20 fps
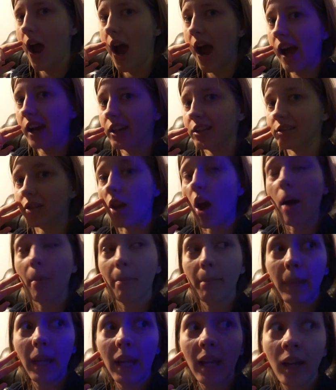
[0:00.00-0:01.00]

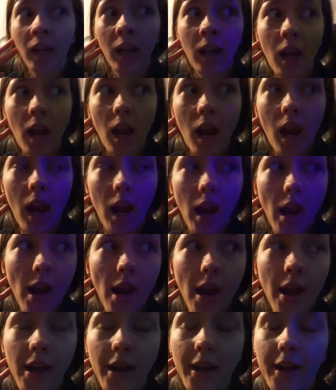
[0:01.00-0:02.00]
iZombie
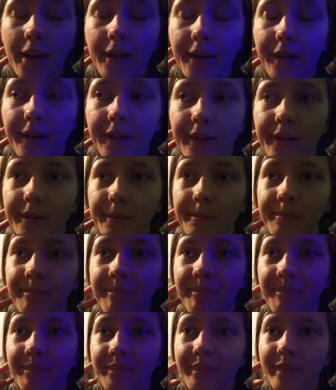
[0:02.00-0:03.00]
and
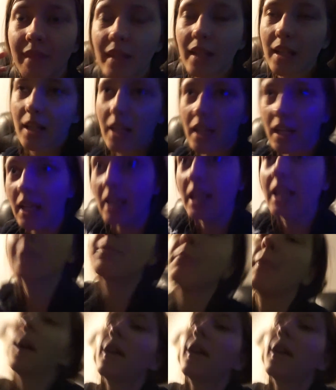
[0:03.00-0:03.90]
eat